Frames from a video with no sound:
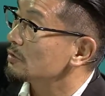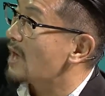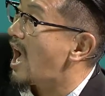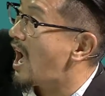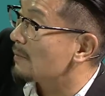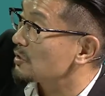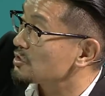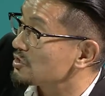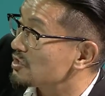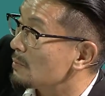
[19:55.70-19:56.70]
to
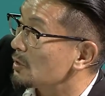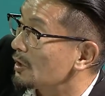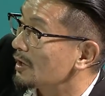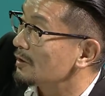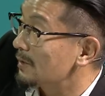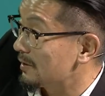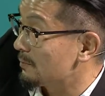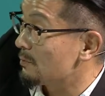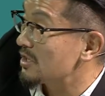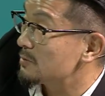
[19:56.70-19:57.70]
Bahamas or somewhere,
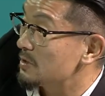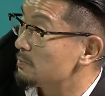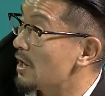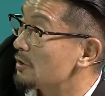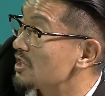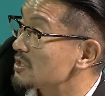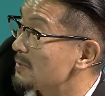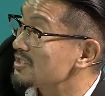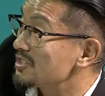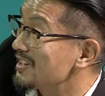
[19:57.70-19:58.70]
right? Must be very
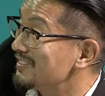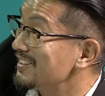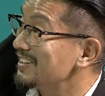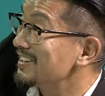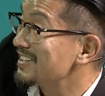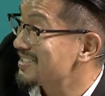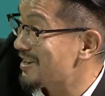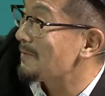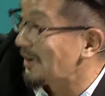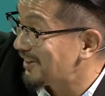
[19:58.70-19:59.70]
expensive,
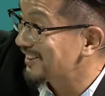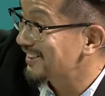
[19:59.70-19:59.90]
summer,